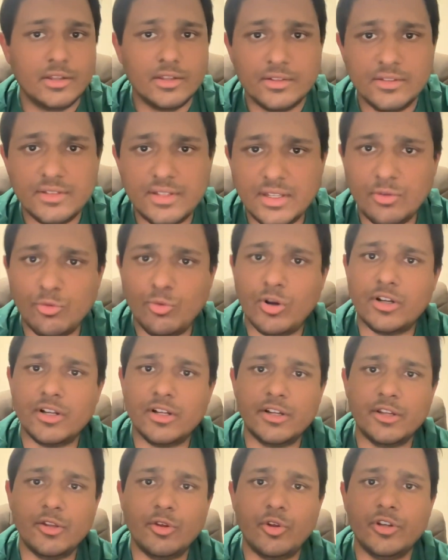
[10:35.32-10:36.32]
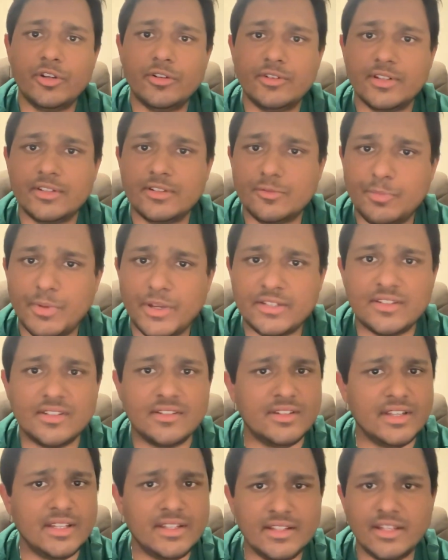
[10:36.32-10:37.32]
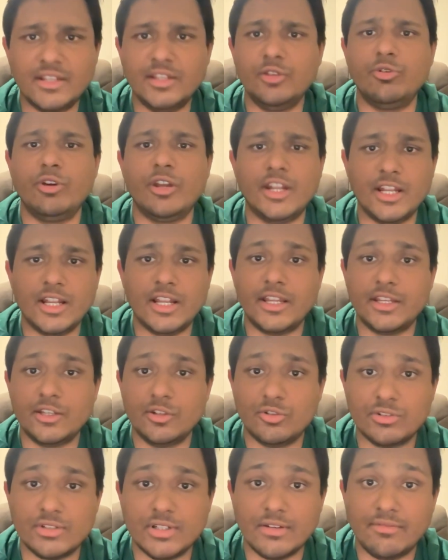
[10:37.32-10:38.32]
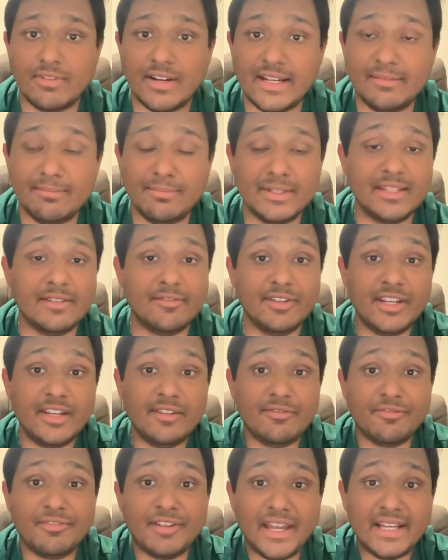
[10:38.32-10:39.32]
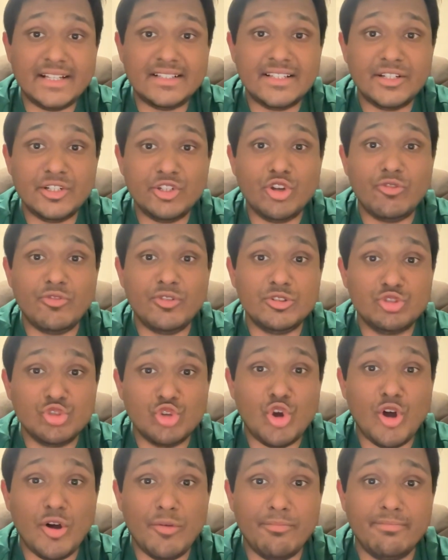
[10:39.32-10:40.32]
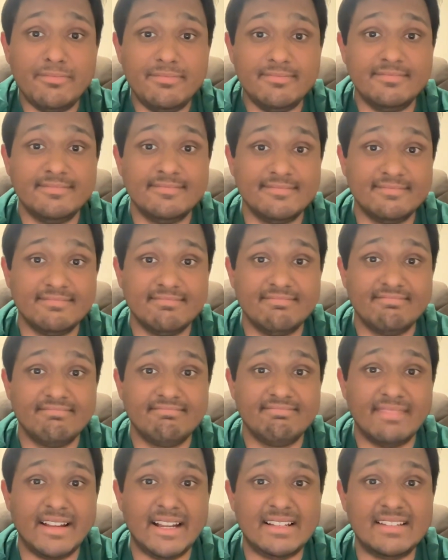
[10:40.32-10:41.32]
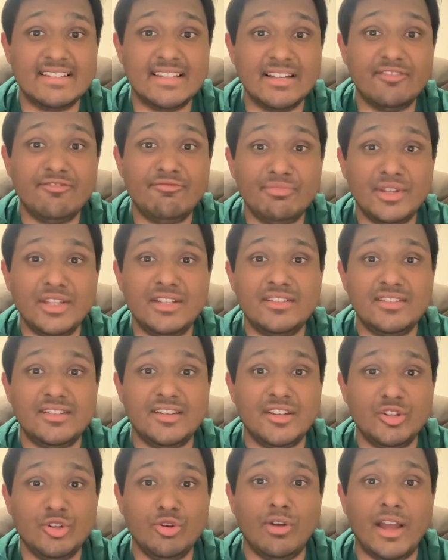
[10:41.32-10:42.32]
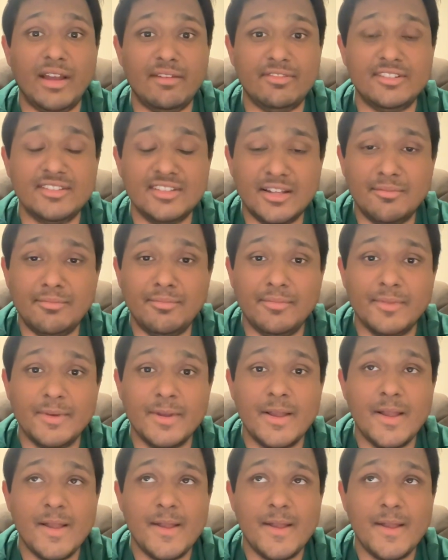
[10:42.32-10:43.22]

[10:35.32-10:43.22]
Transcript: See what are your interests, passions, and then you can align yourself, right? But the very fact that you have a job itself means you have some